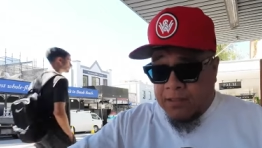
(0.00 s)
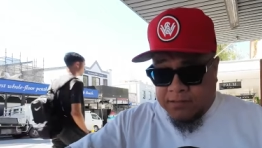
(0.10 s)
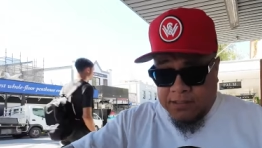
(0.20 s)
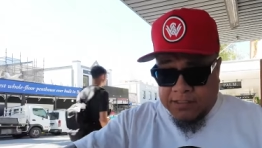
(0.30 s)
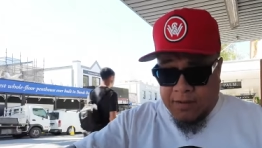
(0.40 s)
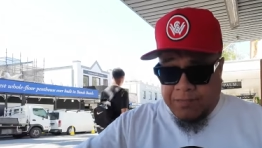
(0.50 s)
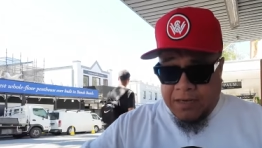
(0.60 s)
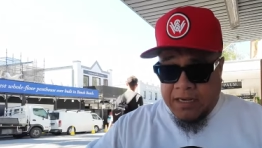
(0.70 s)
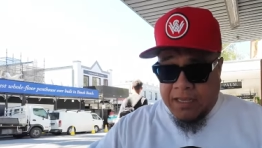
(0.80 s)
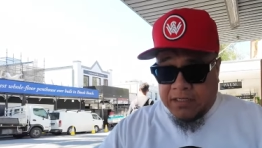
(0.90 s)
since I've
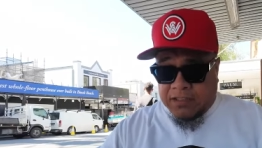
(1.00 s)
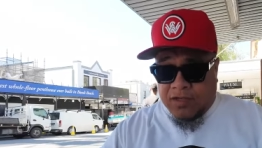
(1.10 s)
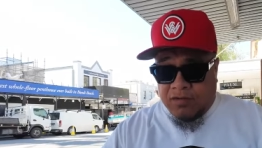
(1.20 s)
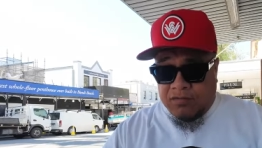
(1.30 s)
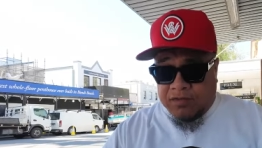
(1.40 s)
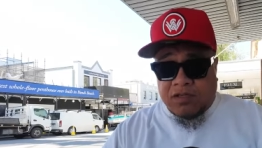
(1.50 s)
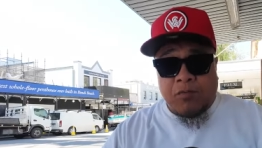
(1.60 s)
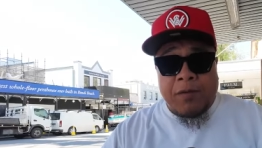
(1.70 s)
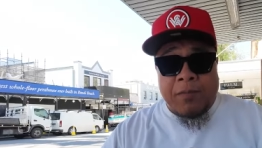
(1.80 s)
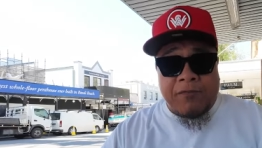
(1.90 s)
been here, so this
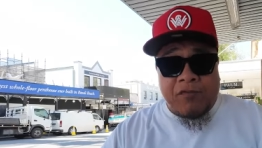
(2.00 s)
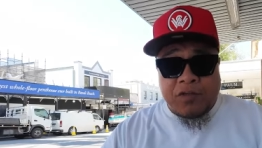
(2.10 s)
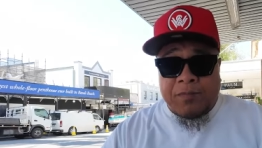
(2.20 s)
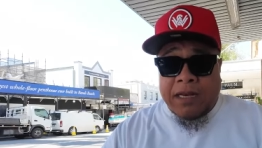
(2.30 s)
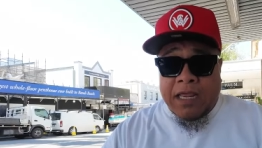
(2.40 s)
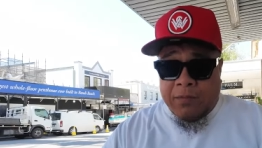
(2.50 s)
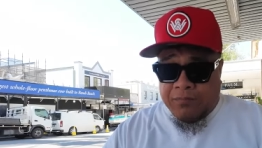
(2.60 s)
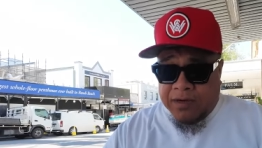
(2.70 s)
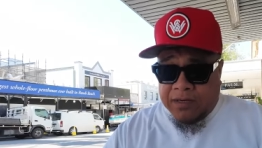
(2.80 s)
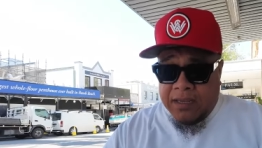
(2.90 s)
will be my first banana
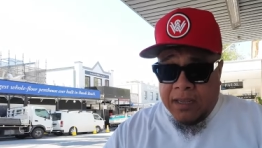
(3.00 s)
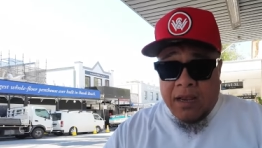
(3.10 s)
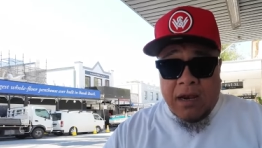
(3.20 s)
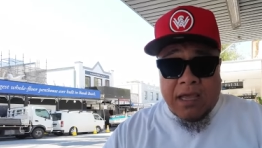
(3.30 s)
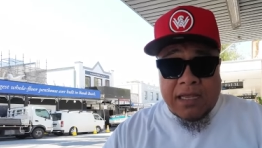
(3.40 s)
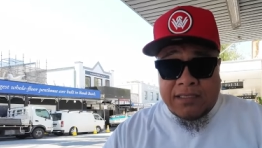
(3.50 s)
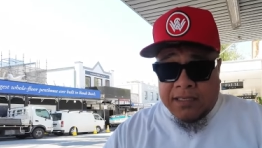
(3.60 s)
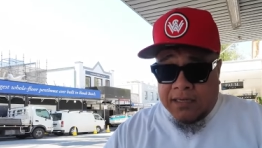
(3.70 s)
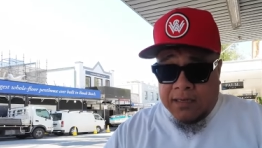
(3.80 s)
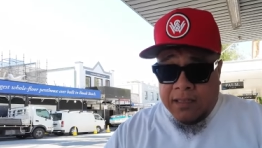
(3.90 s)
bread. Like I
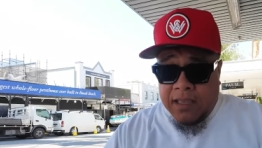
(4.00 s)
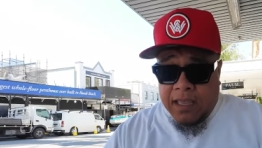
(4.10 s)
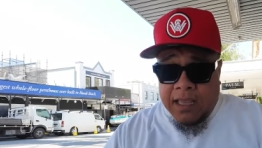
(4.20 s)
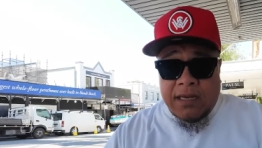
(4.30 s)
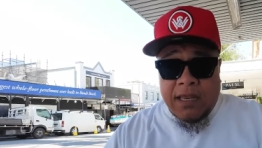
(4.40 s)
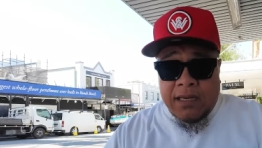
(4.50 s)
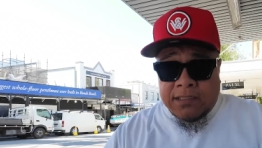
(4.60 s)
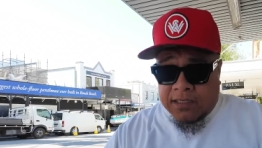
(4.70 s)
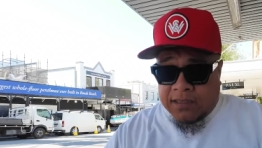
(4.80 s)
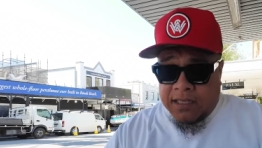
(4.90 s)
said, it, it
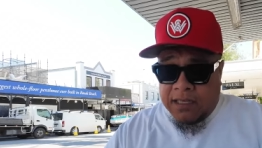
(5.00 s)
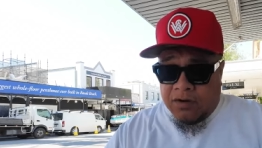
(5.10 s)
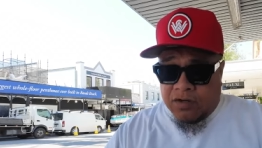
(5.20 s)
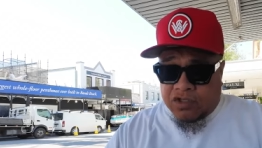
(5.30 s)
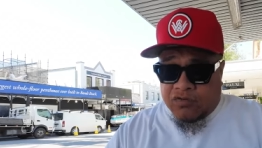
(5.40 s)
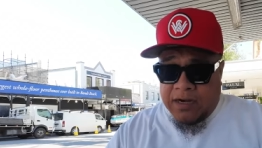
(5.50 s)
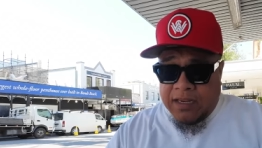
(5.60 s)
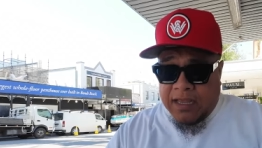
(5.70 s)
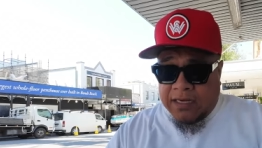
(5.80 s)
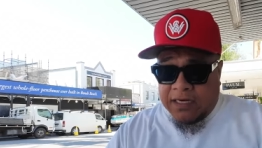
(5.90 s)
is a thing in
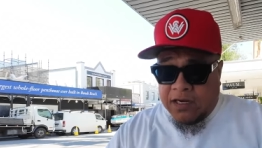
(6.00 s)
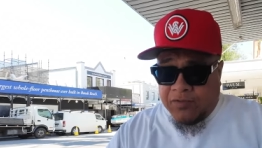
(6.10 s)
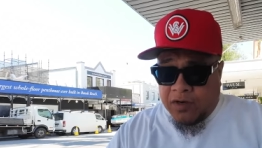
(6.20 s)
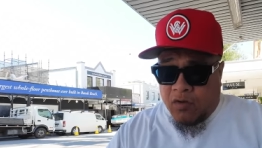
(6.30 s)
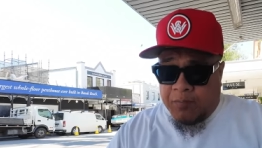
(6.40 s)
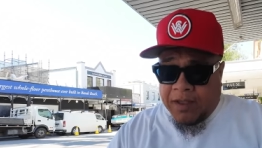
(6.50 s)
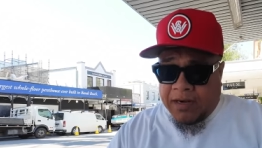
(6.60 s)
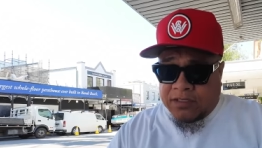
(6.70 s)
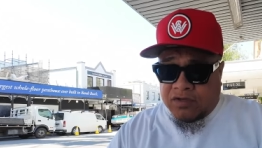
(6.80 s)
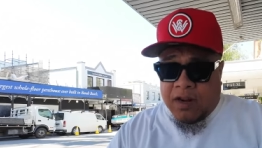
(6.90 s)
Australia. I didn't even know about
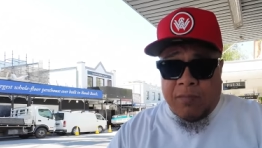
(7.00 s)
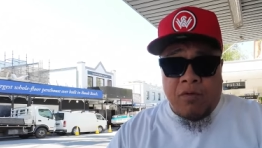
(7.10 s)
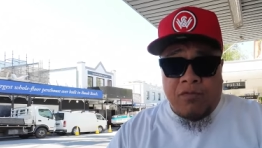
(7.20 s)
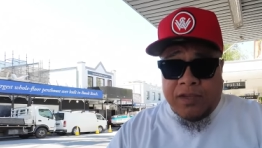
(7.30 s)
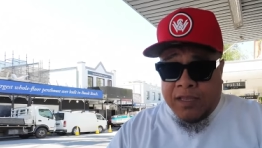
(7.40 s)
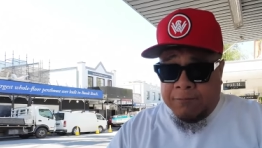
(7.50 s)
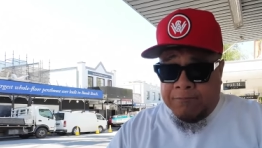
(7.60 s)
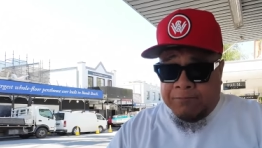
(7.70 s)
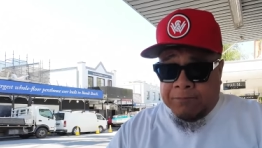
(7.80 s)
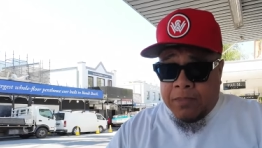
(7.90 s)
it until I moved here.
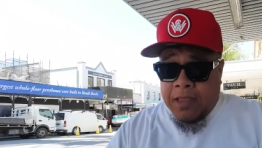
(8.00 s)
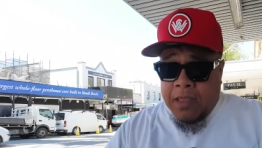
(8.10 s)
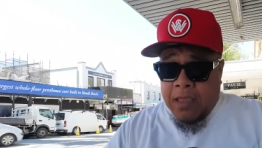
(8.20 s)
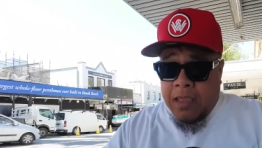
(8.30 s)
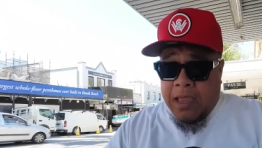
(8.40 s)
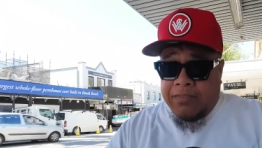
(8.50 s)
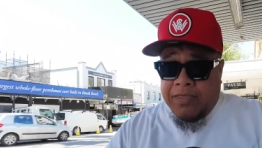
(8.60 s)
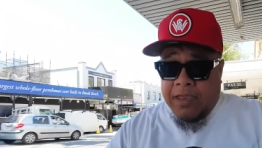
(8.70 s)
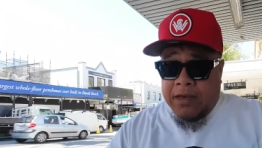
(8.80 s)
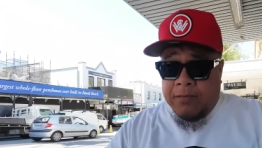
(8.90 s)
And
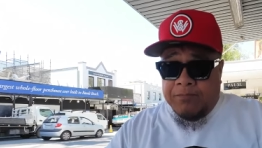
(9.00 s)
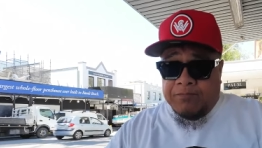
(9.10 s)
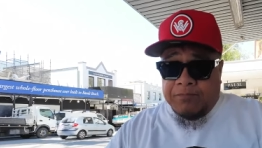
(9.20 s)
then